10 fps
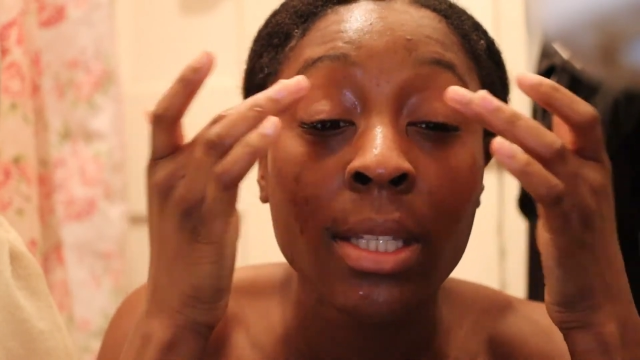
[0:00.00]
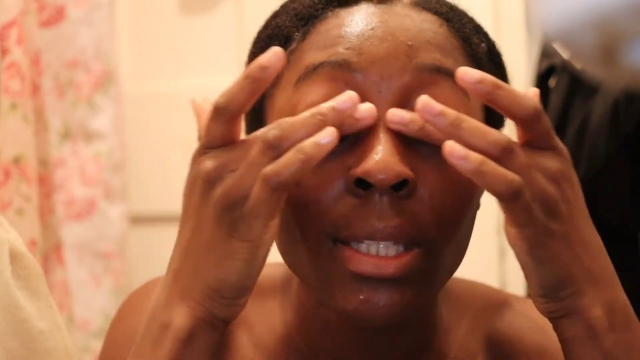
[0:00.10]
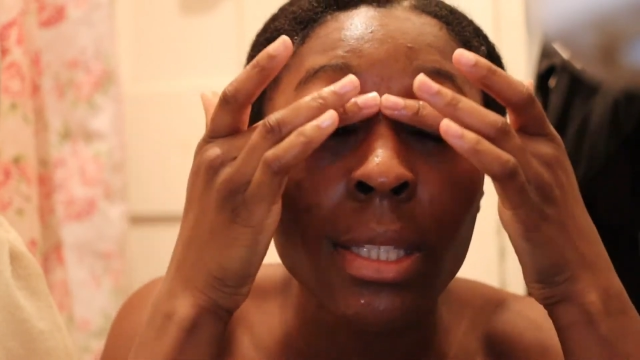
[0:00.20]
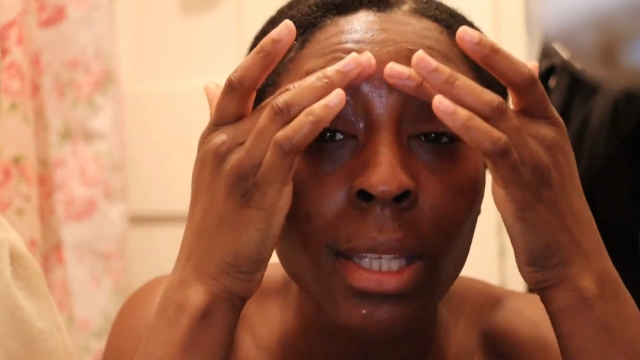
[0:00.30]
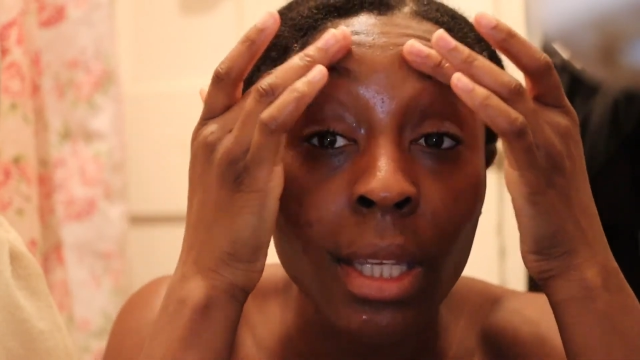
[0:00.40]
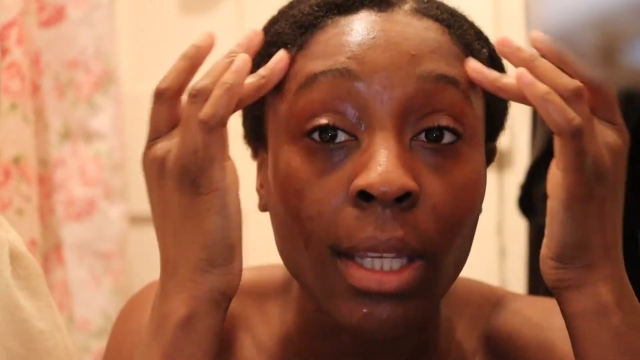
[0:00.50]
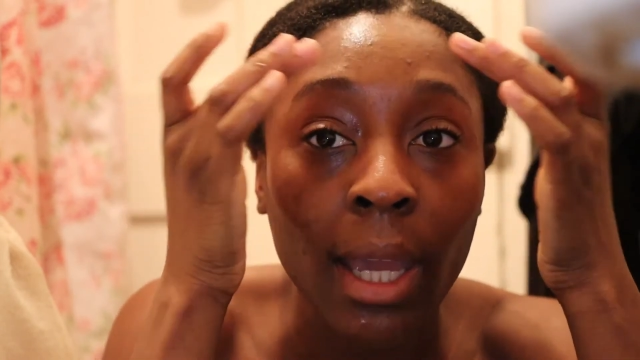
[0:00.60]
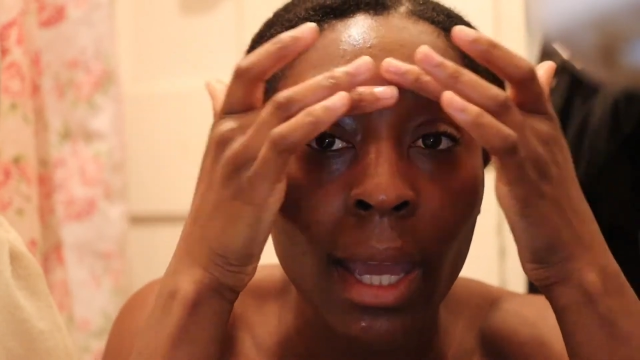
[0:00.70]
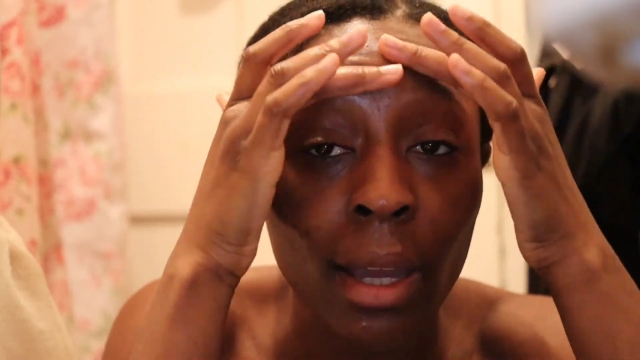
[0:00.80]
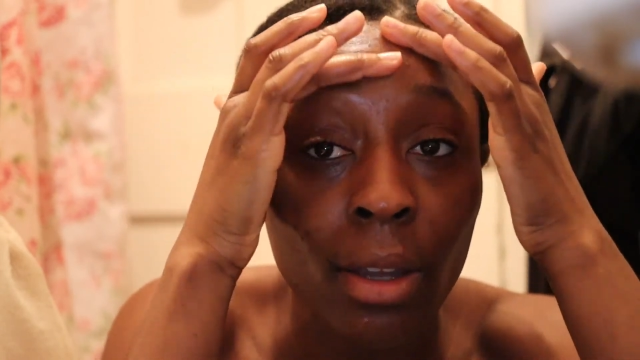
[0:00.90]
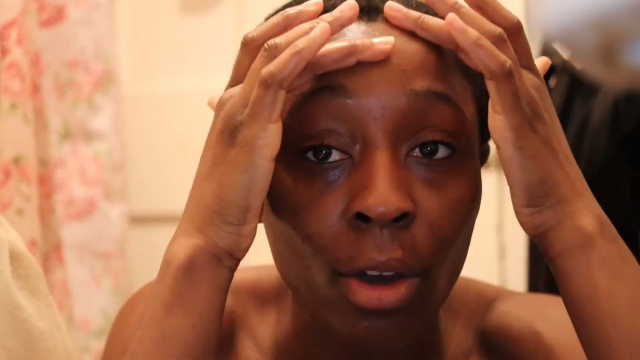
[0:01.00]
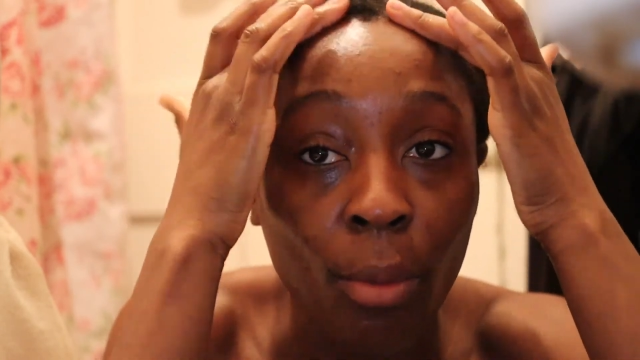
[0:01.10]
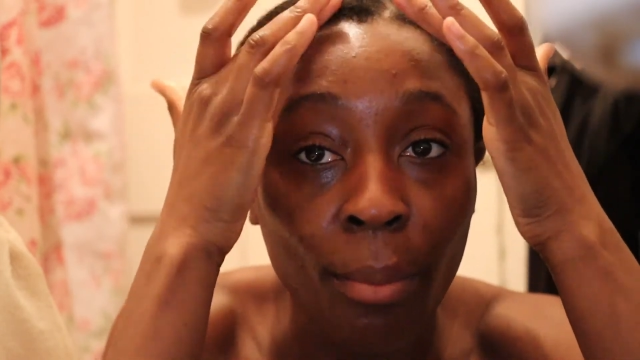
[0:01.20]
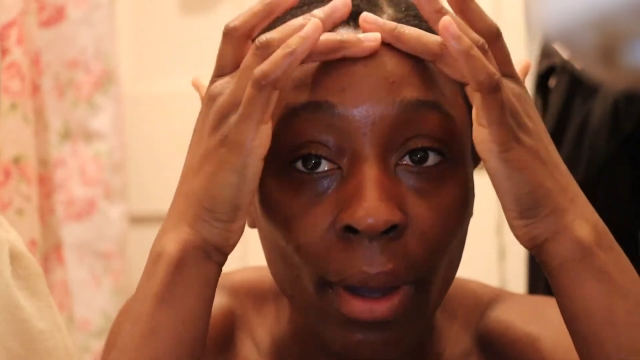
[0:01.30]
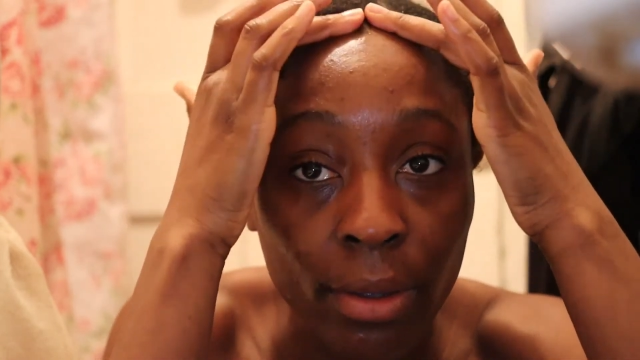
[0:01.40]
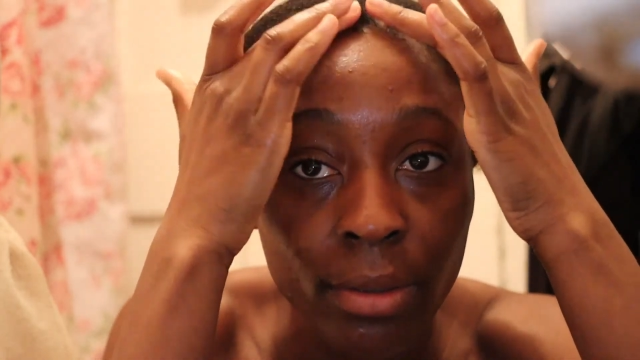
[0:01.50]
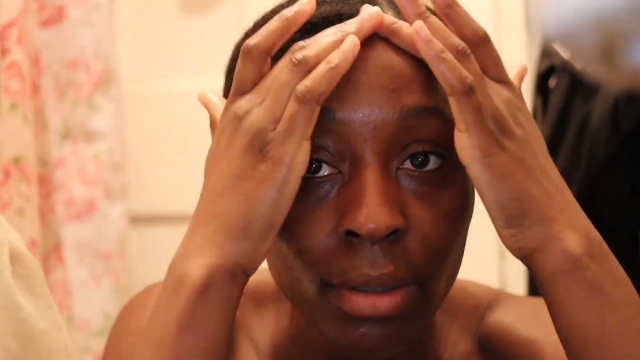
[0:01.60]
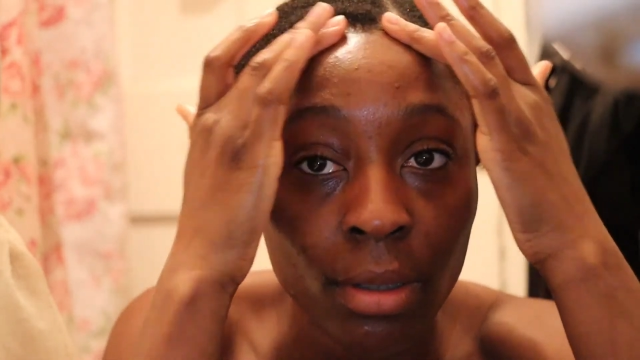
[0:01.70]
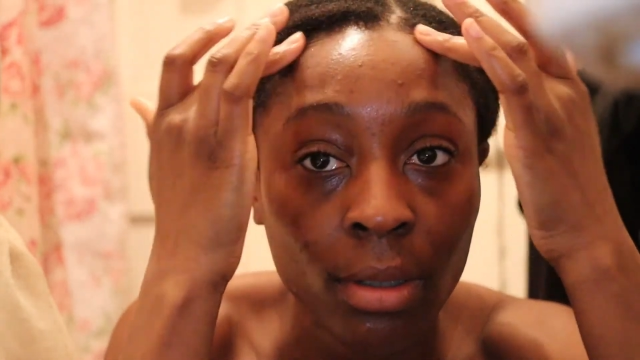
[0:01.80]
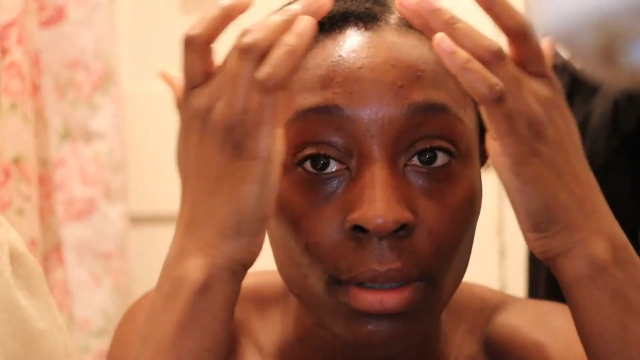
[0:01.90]
skincare combo
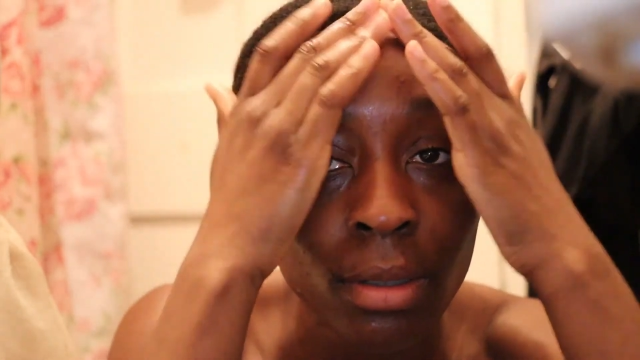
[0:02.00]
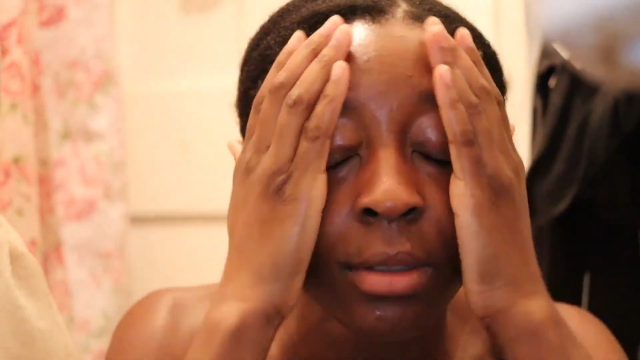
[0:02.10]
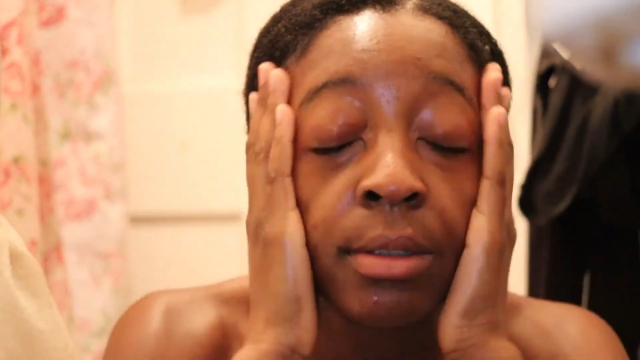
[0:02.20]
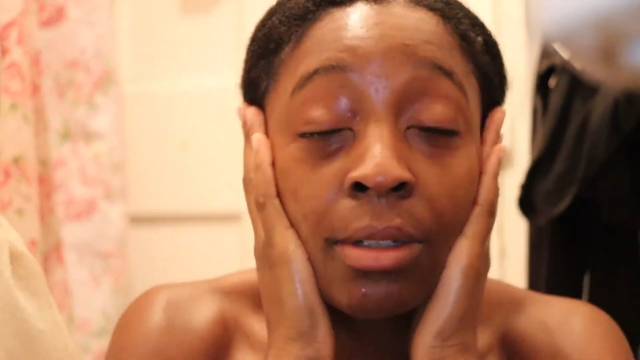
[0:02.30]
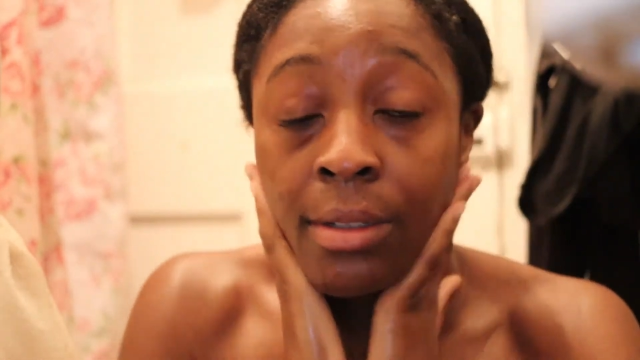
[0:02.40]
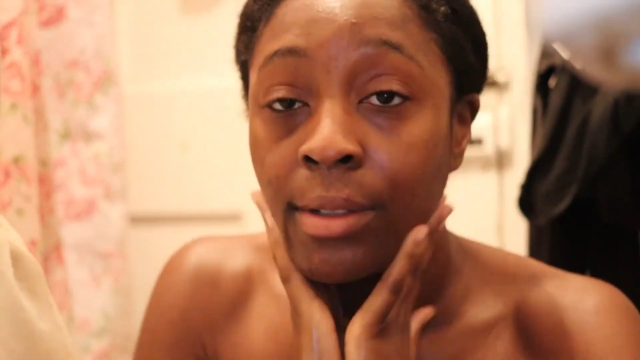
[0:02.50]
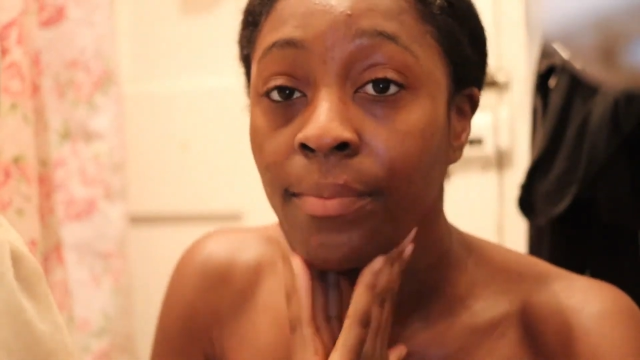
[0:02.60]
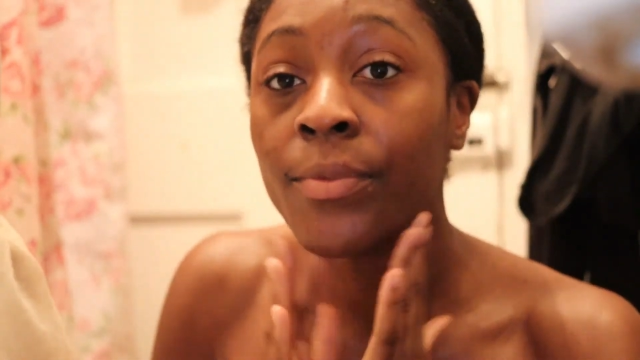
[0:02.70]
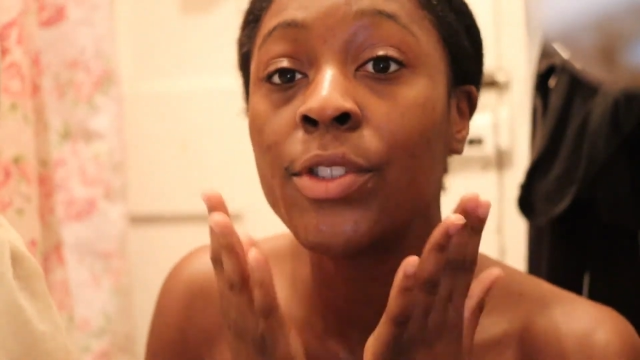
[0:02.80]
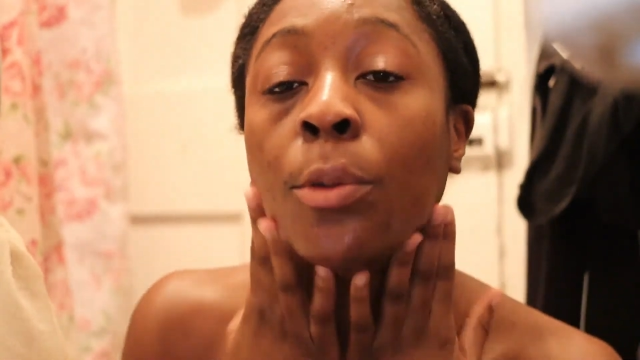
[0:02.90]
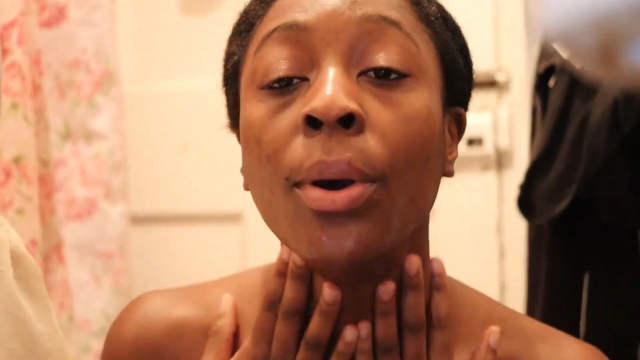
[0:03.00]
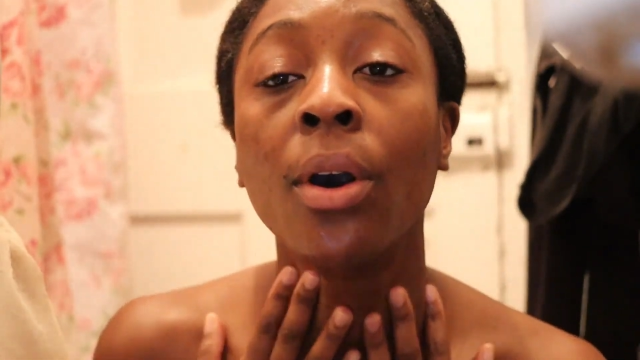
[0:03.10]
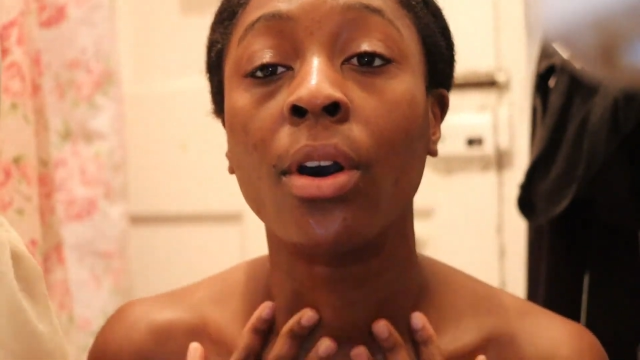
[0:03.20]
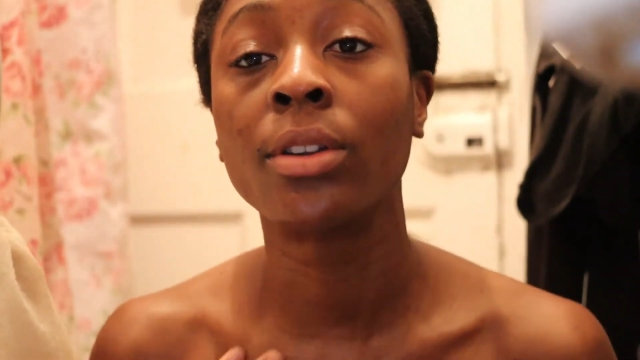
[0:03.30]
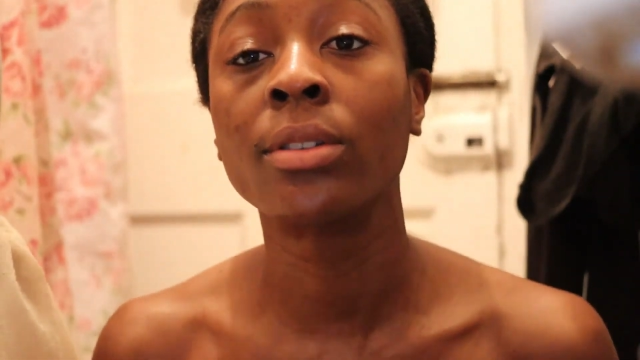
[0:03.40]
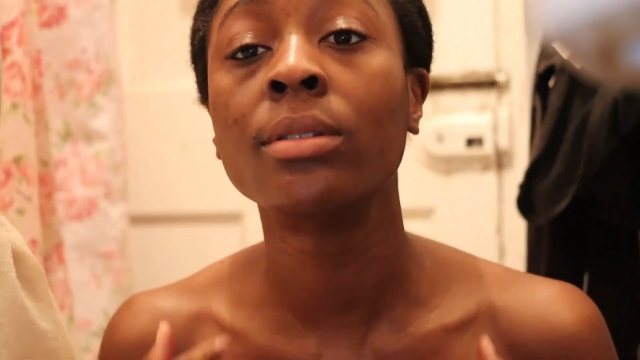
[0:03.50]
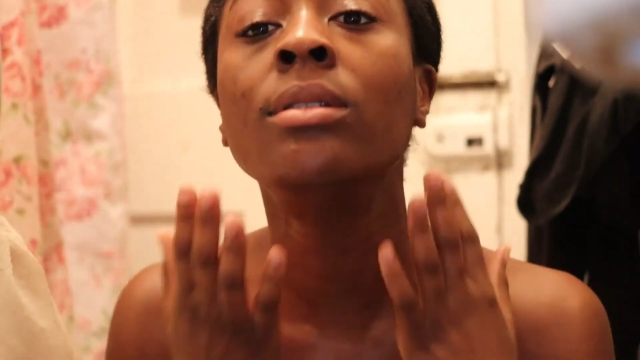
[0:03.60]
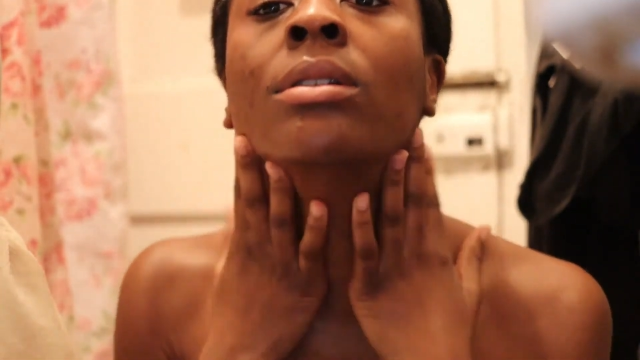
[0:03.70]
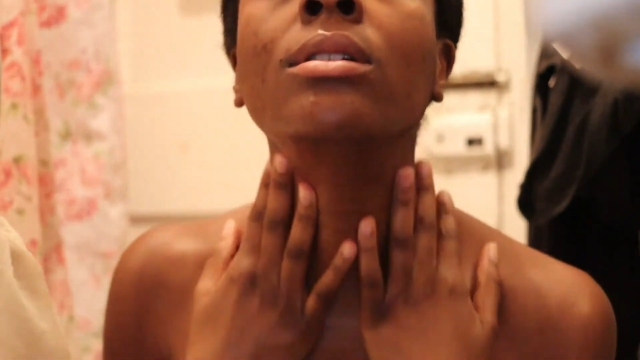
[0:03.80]
to put on.